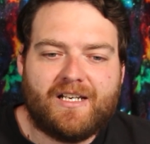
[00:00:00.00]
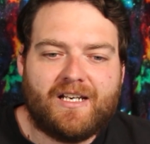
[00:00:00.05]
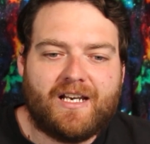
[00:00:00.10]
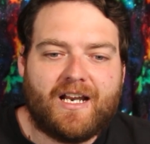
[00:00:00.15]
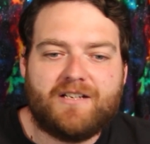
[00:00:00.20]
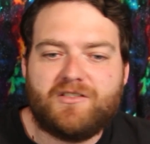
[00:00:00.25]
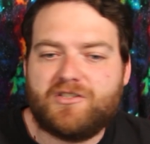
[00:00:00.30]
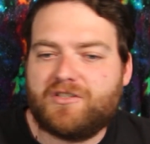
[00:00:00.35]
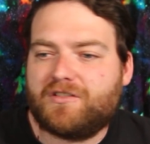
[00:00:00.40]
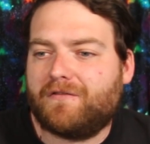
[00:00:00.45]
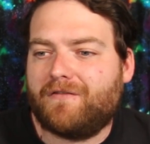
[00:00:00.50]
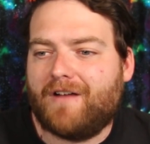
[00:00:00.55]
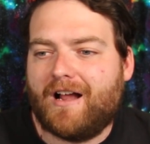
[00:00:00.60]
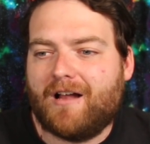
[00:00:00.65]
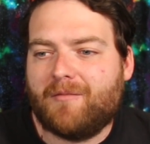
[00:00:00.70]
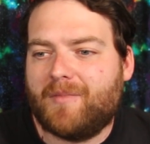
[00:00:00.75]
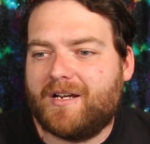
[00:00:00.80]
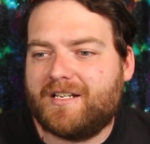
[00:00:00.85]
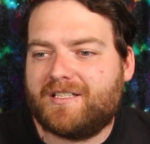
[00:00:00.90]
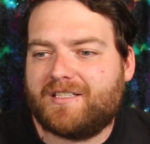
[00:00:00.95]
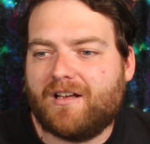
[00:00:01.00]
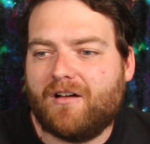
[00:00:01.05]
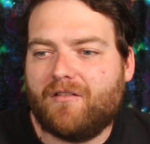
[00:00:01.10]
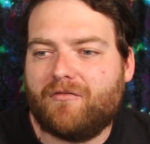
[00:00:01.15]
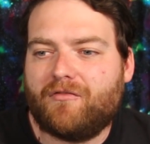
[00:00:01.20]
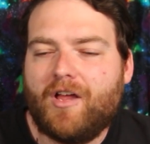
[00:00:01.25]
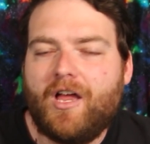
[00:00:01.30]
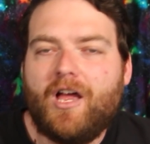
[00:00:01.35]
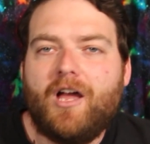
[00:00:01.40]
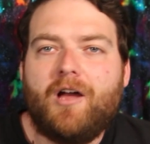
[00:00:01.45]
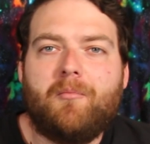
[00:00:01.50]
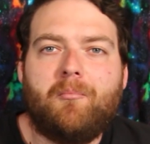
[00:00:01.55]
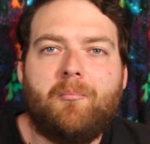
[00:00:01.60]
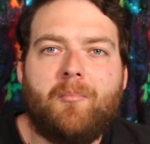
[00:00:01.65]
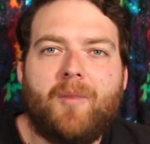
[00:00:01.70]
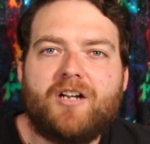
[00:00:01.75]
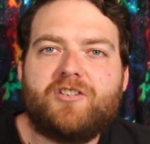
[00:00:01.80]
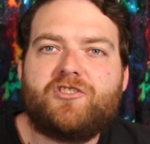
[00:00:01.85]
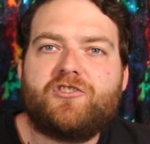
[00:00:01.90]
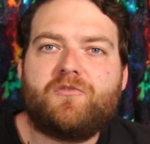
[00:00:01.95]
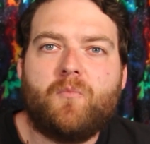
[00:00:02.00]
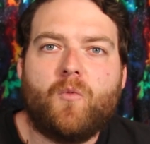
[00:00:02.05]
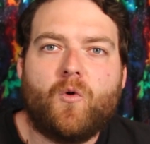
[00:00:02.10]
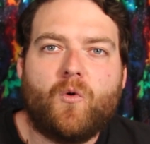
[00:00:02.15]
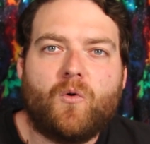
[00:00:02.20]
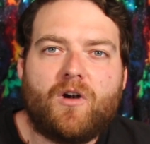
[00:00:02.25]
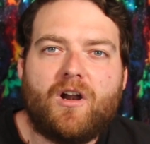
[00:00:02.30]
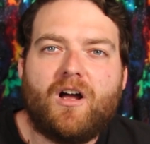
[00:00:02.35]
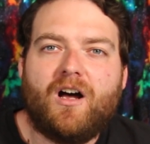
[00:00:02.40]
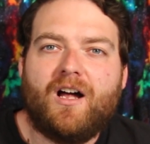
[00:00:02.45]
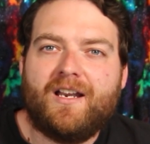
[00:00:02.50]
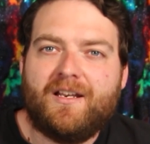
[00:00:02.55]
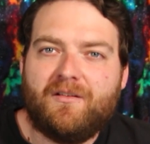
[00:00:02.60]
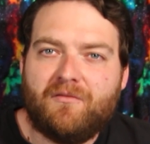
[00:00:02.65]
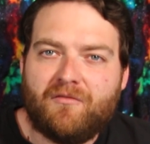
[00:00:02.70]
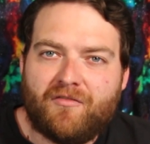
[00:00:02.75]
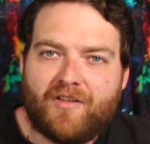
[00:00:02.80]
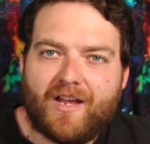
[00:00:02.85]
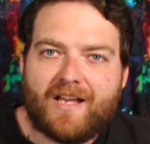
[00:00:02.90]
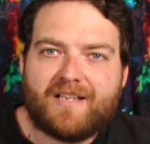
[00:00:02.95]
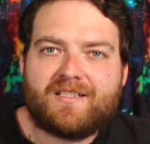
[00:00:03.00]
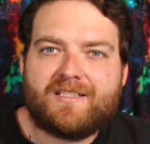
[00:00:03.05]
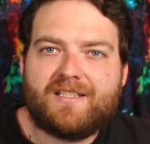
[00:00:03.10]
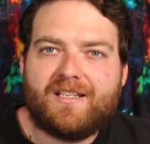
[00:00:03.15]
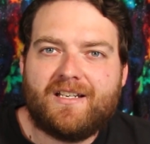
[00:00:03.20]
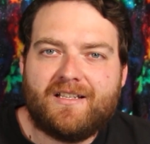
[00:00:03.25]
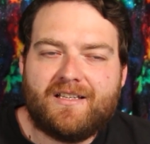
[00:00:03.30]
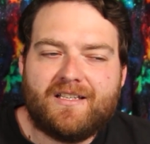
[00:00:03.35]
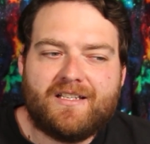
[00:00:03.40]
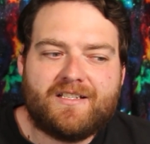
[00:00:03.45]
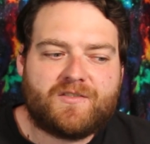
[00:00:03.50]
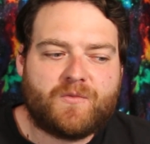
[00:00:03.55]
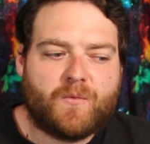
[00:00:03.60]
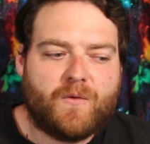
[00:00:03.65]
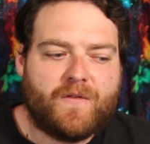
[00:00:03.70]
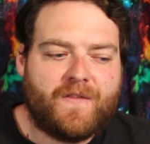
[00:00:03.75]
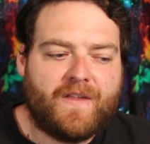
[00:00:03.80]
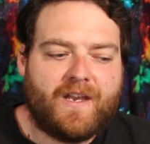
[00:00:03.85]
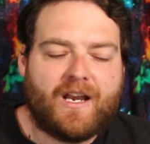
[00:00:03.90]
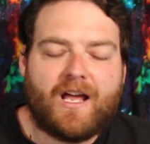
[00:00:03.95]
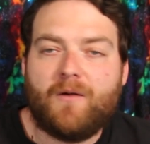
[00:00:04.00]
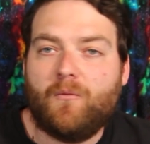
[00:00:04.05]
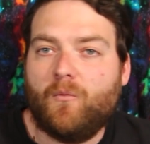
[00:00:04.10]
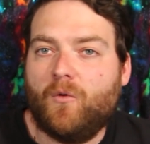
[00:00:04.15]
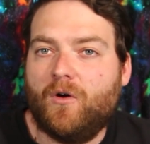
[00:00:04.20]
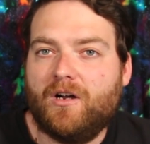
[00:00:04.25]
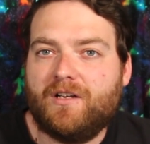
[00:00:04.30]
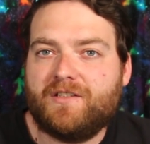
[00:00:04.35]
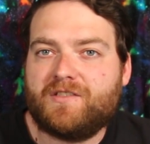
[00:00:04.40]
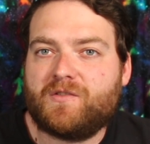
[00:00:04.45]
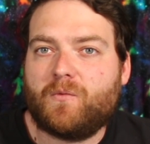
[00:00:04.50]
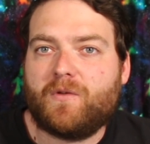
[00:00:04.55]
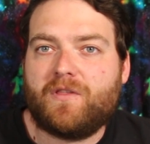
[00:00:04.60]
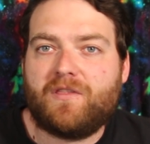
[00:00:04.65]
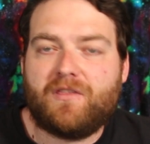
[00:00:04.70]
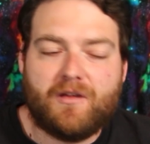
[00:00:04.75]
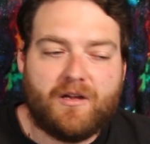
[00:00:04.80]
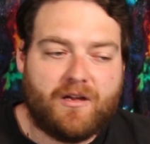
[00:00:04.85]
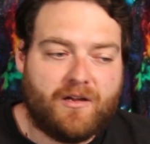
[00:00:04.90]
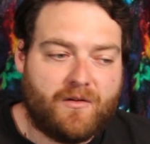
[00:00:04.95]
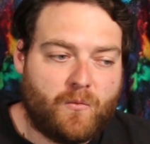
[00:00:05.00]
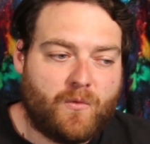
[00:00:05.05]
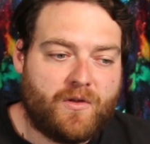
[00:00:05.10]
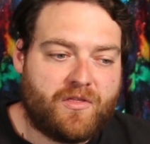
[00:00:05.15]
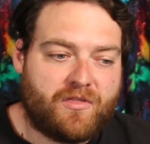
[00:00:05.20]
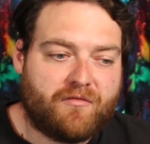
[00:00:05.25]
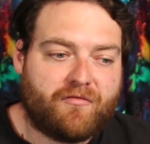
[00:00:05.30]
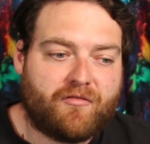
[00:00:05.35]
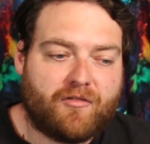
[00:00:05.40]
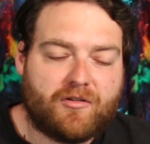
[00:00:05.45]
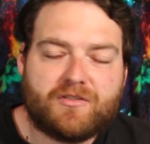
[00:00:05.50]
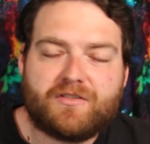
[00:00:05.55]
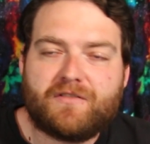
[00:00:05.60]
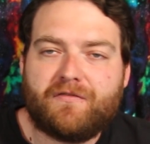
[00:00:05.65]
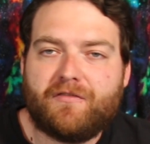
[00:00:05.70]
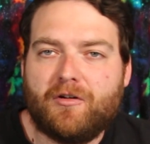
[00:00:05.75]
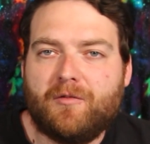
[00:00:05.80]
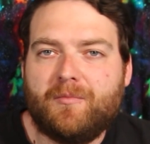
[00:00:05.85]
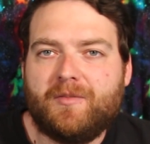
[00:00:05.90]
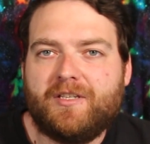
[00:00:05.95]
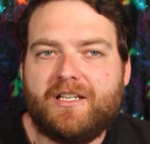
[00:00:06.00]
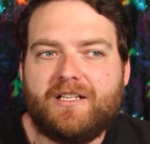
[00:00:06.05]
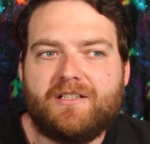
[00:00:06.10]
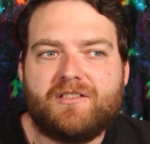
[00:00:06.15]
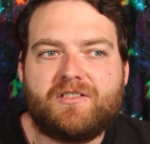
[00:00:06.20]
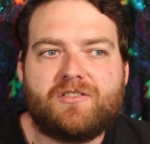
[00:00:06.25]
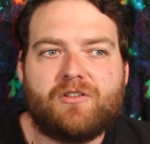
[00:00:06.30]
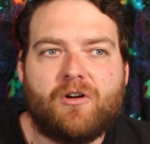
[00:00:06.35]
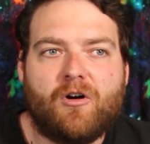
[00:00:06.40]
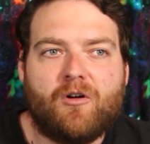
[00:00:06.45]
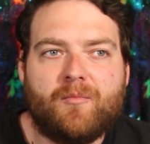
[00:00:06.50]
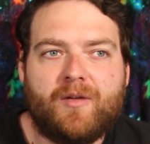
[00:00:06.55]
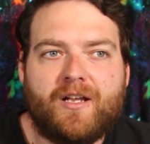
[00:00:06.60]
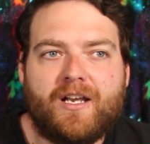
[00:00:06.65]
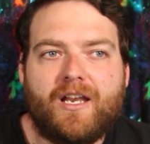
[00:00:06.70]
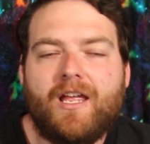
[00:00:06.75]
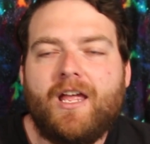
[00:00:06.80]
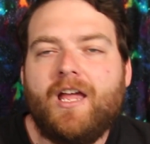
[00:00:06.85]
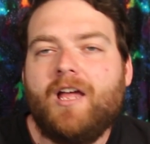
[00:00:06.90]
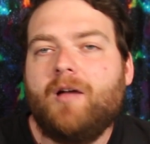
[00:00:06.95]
And I just found myself much more uninvested in this one than I was with the first film in the installment.